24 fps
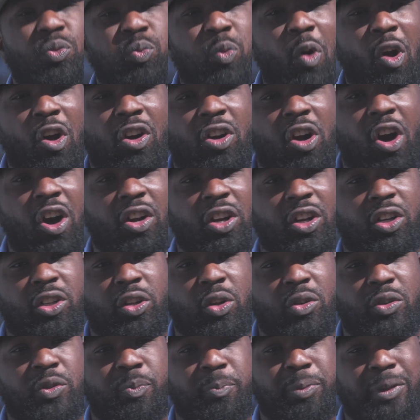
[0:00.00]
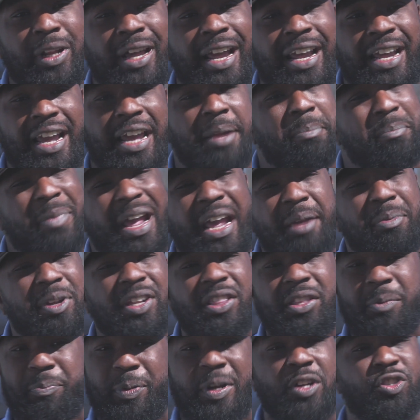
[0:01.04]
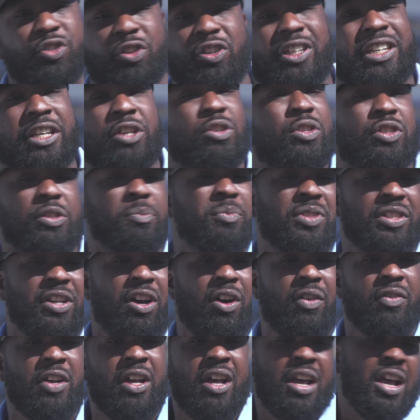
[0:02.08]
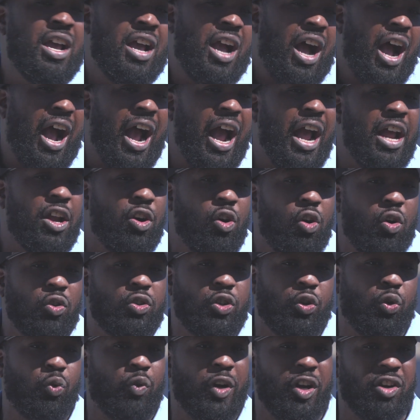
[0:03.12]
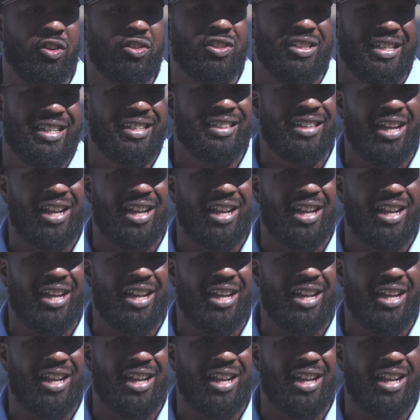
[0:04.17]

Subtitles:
wrong on a close play, and maybe the pitcher kills himself. I hold careers and